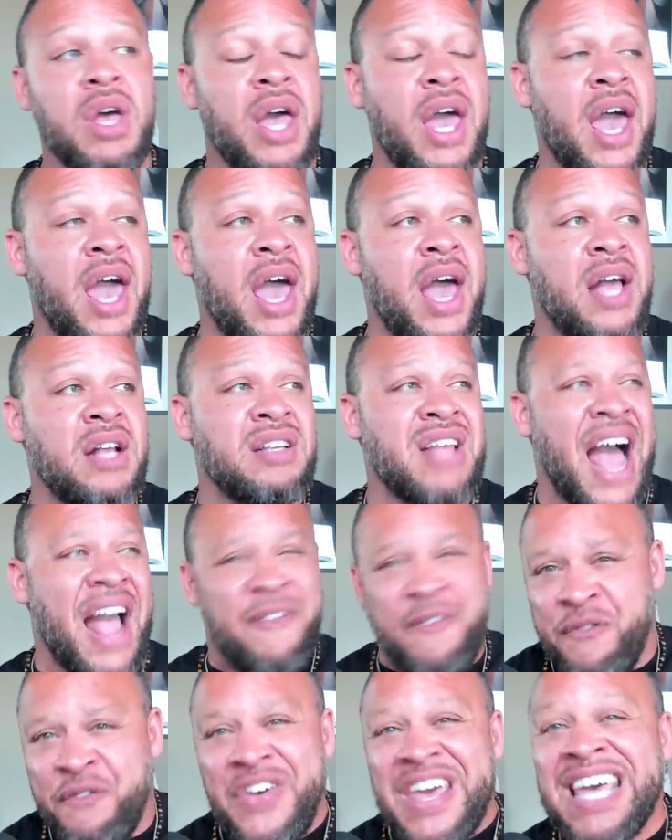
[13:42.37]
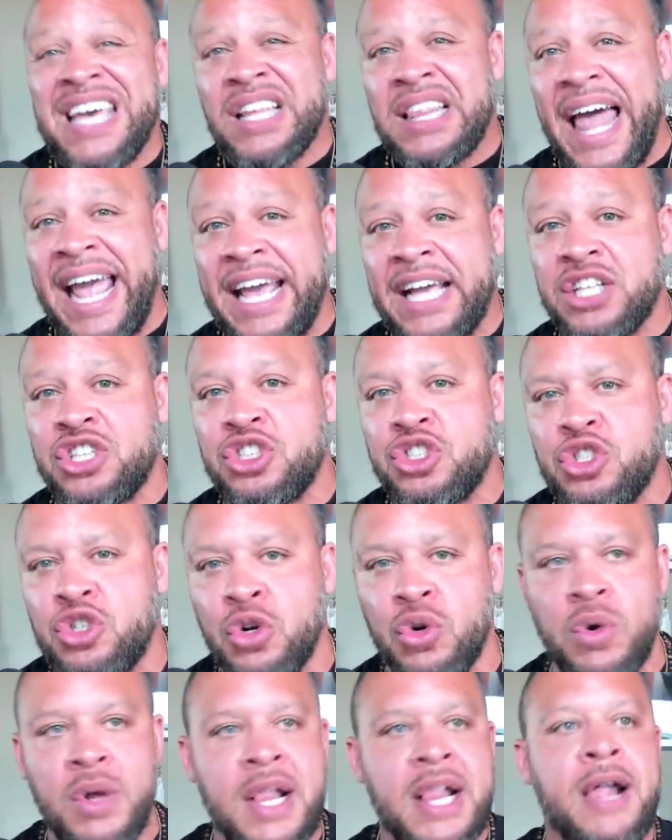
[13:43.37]
and I feel like it's
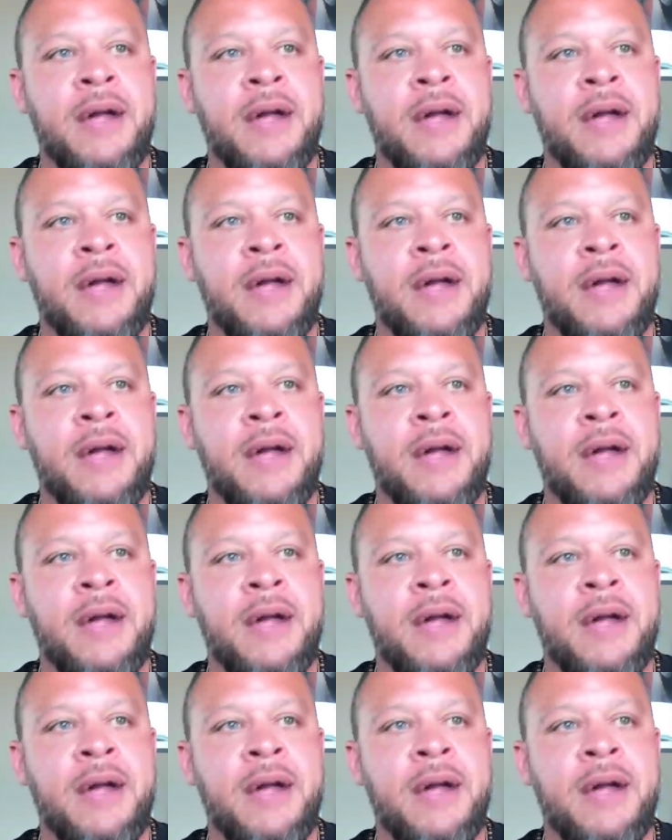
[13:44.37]
true